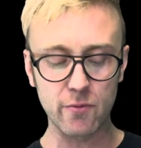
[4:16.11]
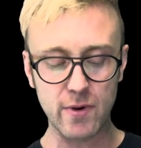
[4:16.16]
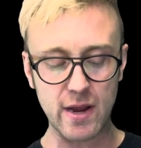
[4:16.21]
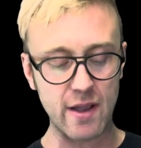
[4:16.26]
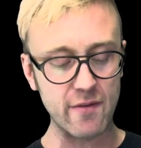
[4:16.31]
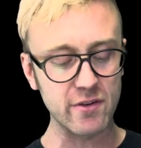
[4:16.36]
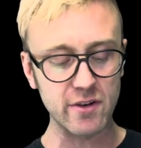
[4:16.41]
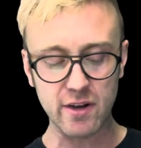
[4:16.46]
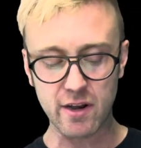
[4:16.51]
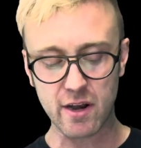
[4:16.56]
We
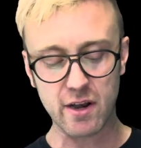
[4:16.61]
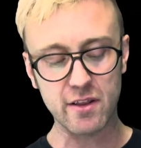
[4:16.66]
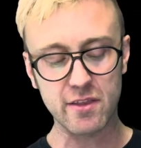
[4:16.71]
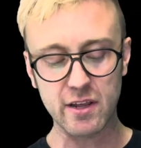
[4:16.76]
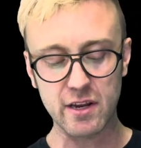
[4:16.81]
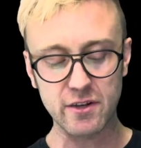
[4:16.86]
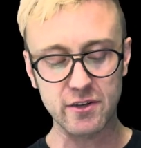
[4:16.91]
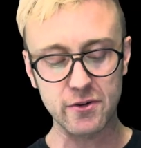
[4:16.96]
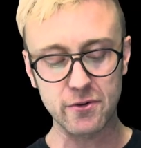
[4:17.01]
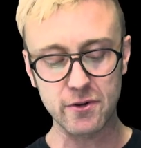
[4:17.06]
haven't done
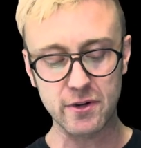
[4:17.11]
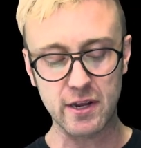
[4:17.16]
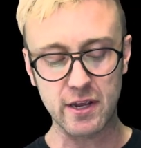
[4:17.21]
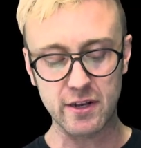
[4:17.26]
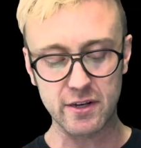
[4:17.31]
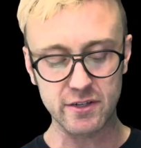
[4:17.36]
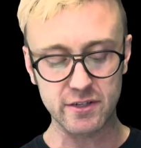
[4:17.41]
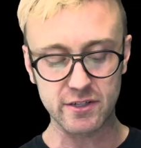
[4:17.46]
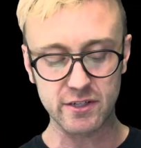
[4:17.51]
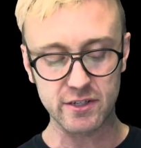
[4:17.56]
anything to it yet.
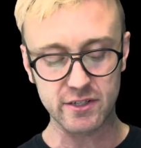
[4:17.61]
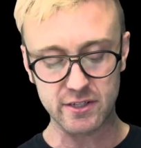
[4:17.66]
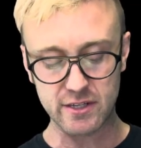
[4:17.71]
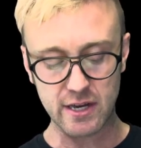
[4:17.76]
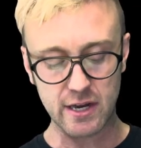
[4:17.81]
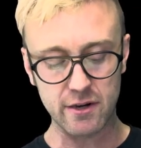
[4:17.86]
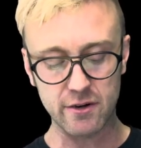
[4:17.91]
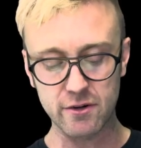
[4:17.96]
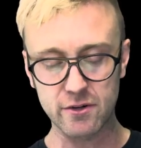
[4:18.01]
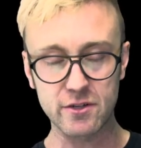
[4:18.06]
It's just
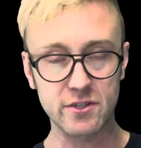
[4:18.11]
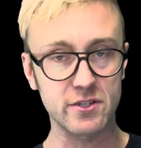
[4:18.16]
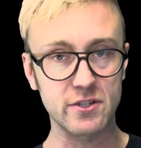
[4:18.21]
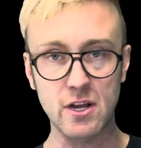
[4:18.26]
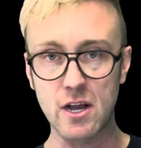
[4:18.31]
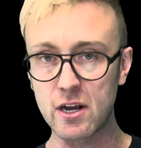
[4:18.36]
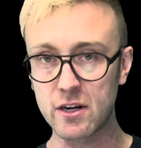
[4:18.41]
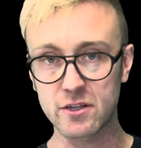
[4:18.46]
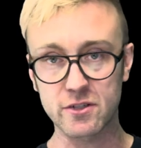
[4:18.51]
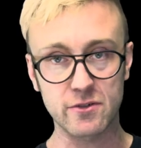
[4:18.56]
standard
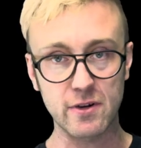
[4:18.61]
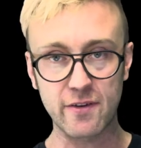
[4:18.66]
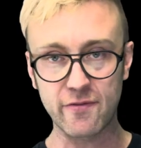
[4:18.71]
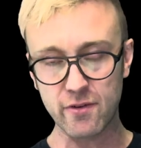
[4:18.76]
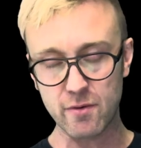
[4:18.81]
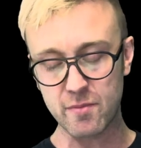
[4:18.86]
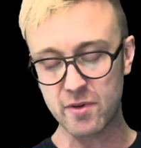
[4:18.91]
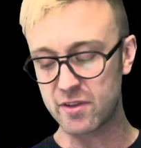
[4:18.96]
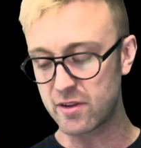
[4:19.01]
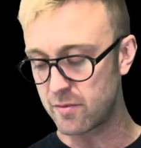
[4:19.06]
stock straight
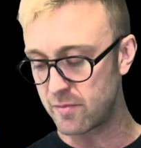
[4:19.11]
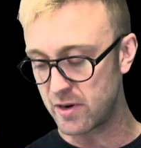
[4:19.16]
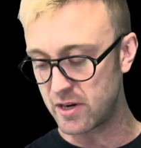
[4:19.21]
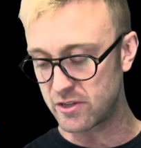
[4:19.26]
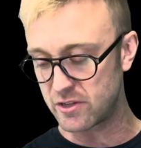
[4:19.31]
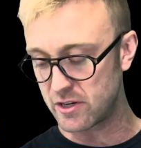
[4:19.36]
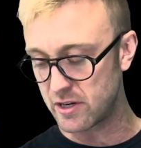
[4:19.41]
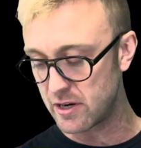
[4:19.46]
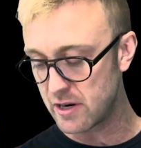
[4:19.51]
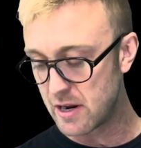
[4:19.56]
from
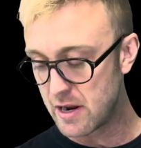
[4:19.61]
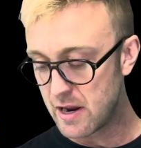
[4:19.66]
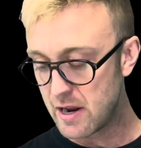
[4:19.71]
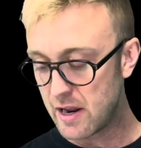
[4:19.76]
Mitsubishi.